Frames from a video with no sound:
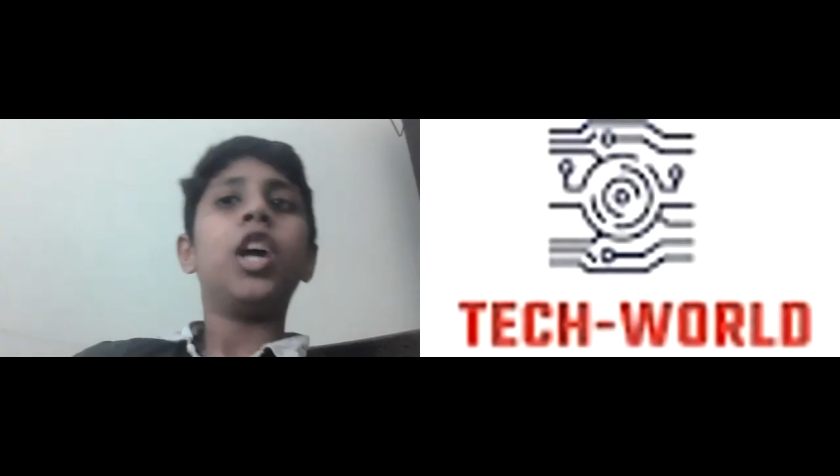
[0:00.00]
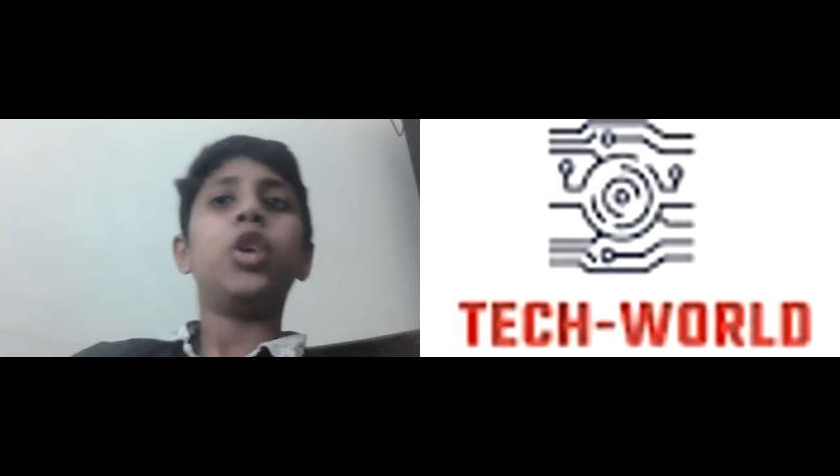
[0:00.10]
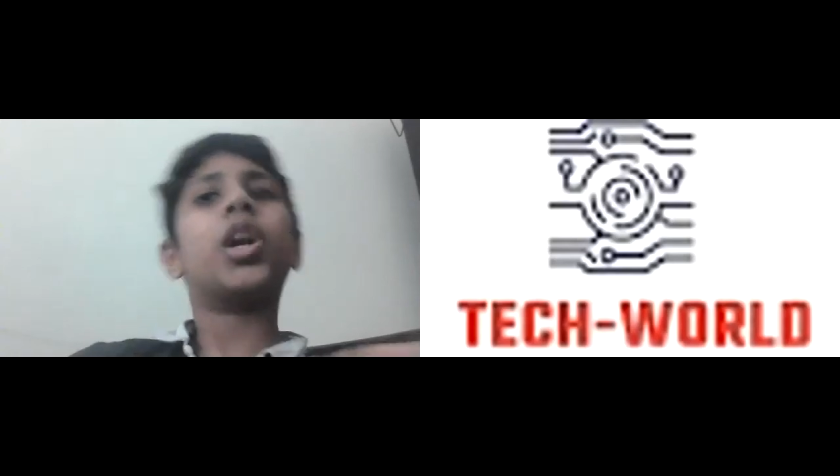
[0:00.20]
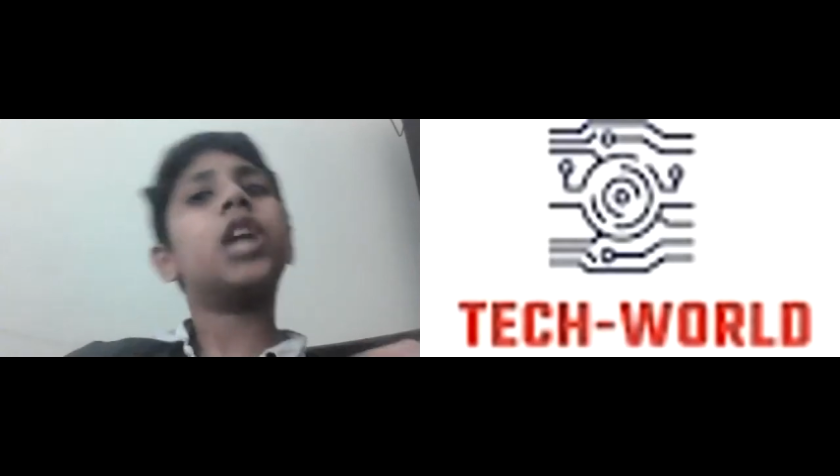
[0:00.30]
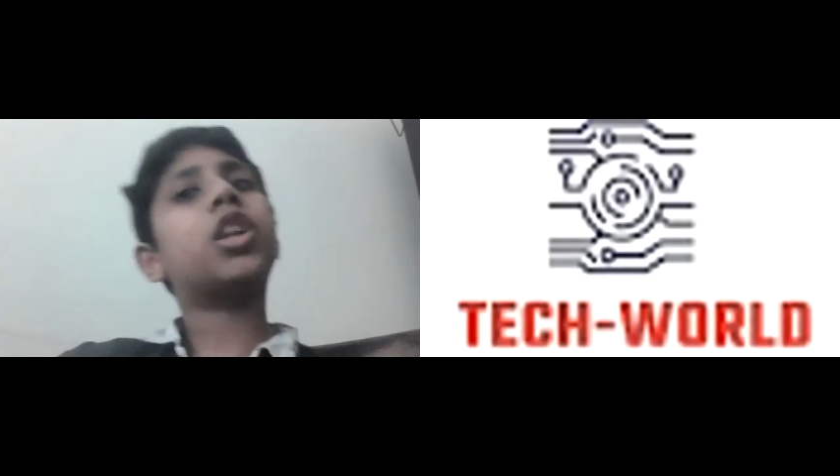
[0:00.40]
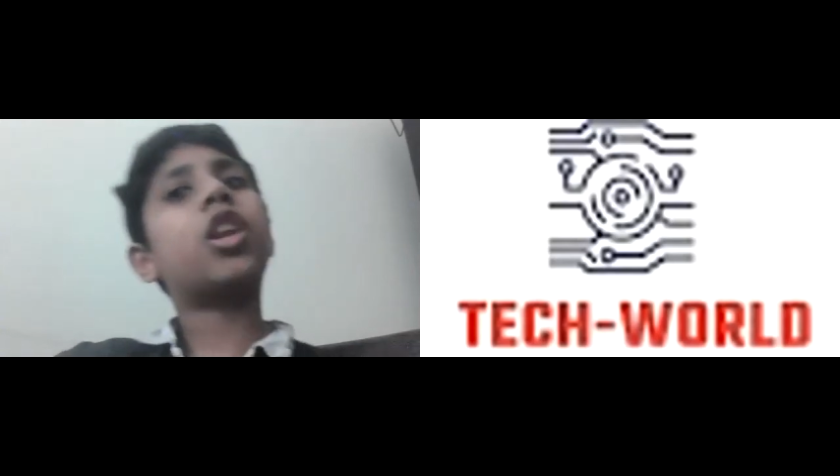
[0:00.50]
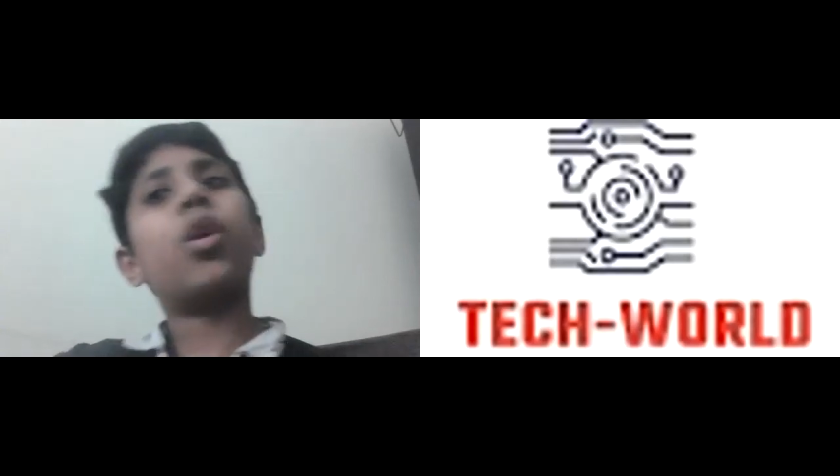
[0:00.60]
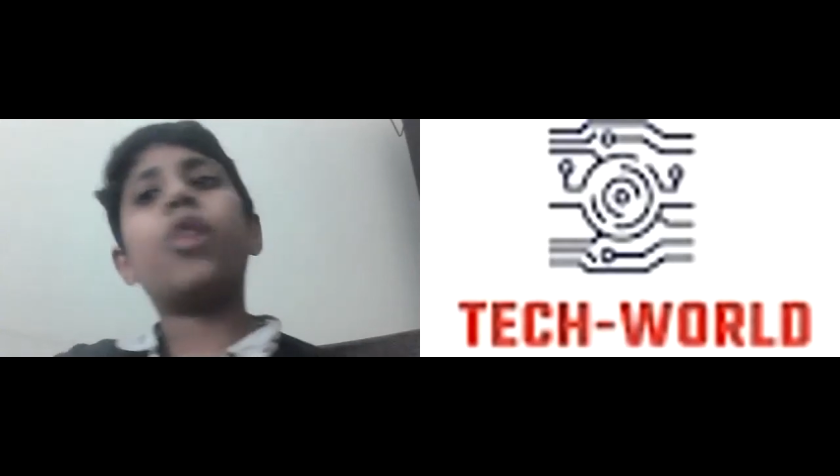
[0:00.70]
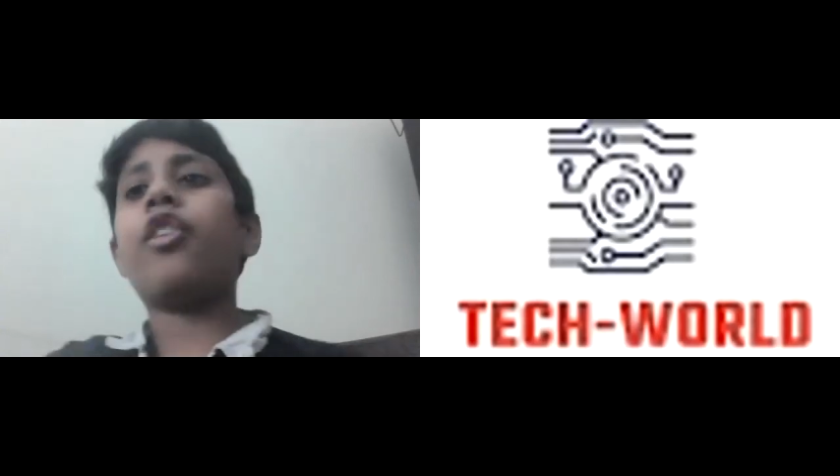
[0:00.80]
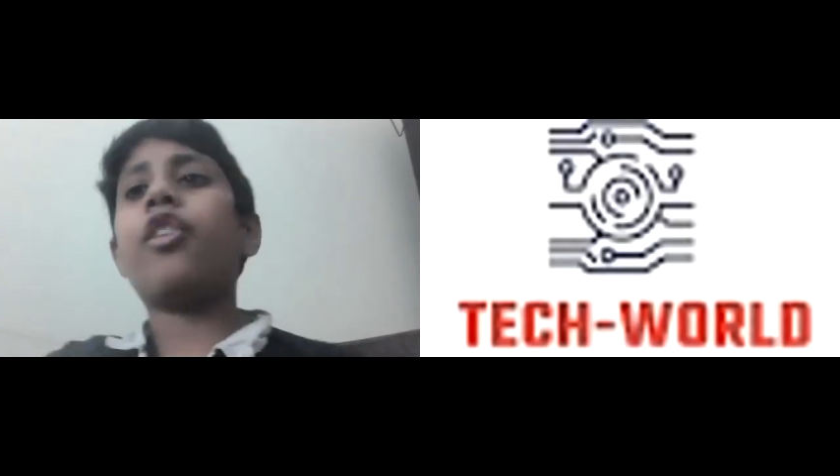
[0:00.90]
you guys will get
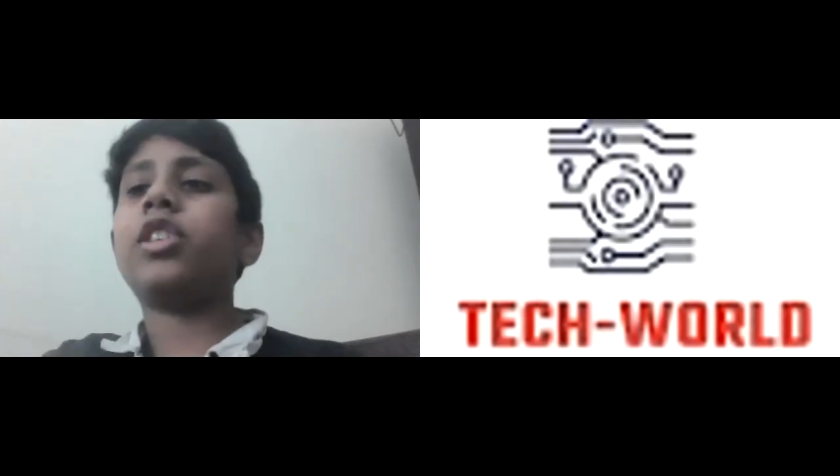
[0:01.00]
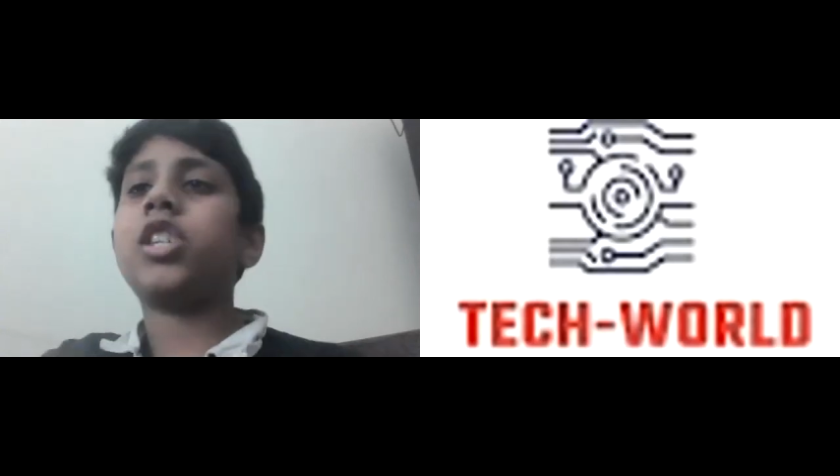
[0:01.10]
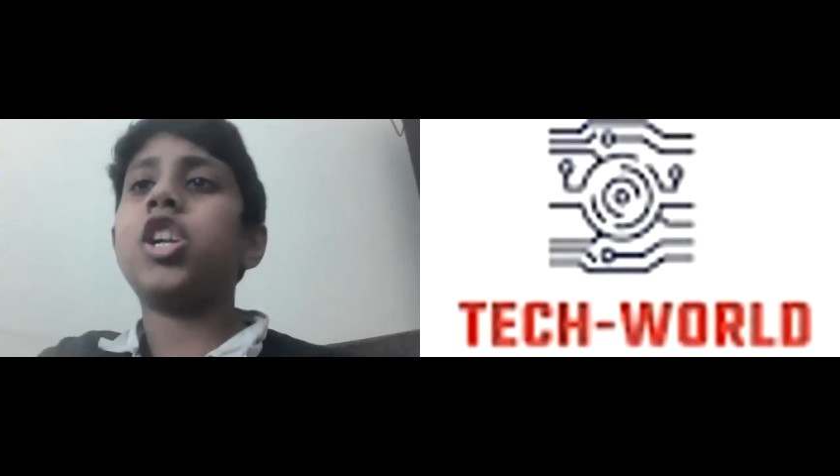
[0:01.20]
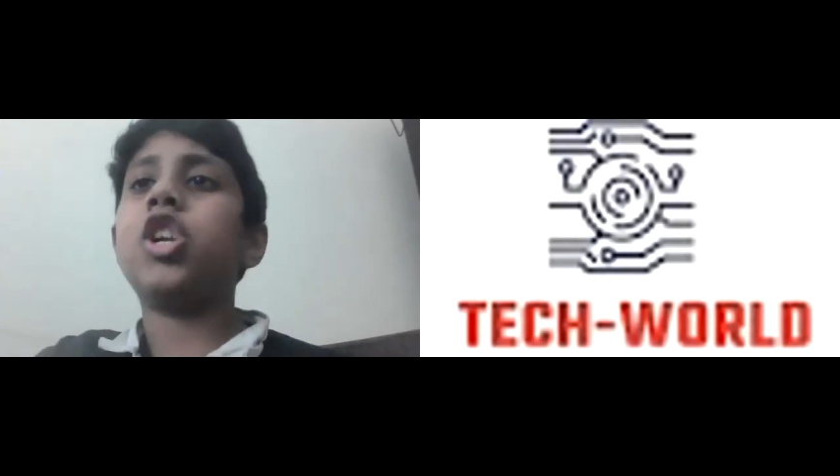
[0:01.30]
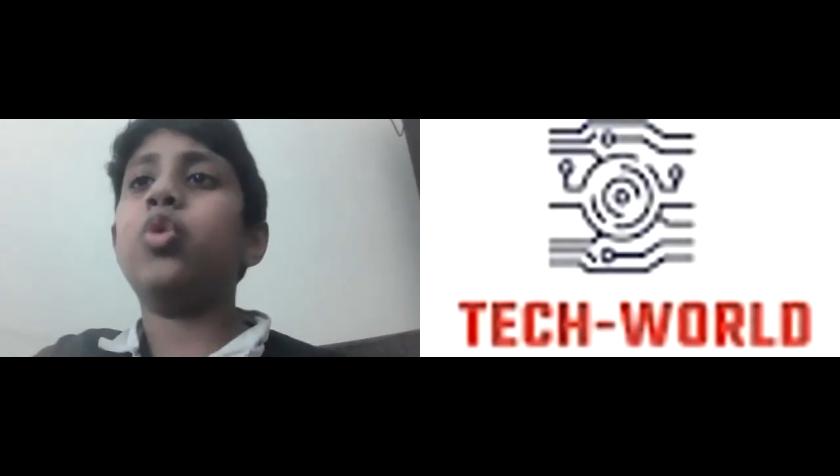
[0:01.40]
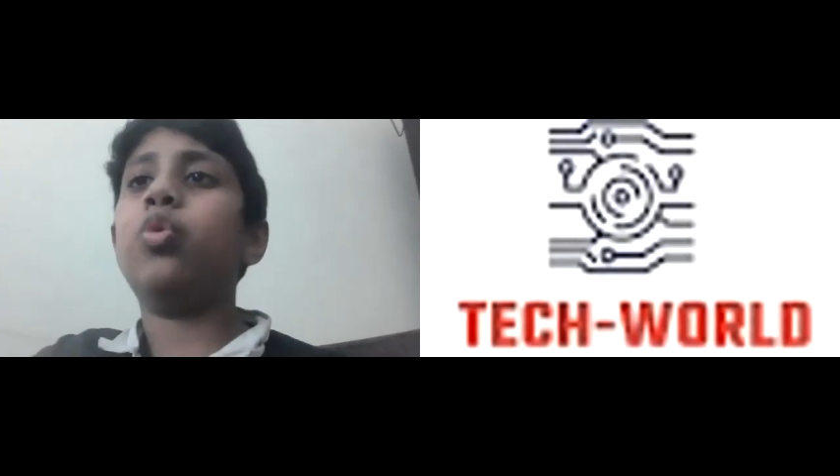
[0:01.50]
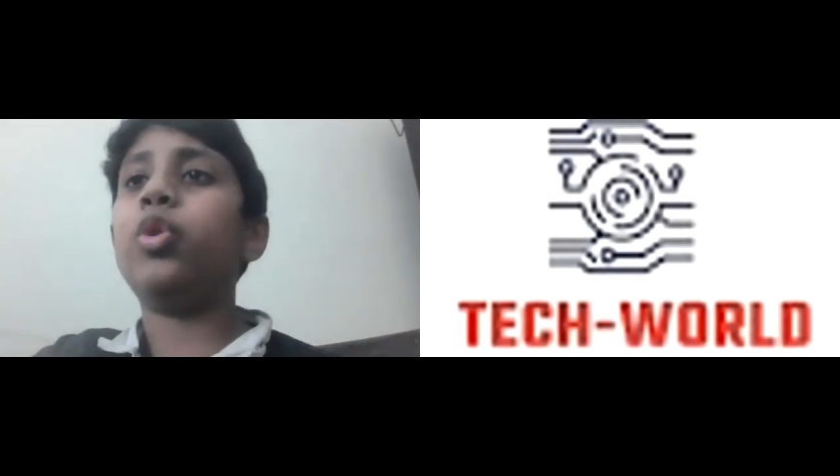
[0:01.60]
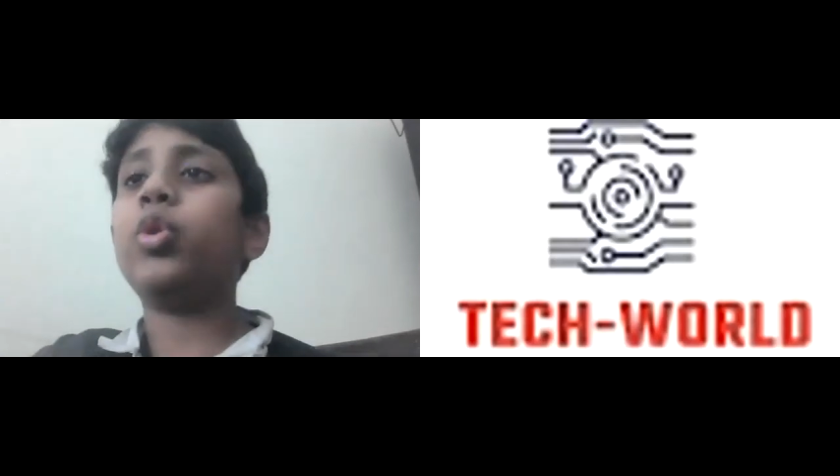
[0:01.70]
notified if it's send a new.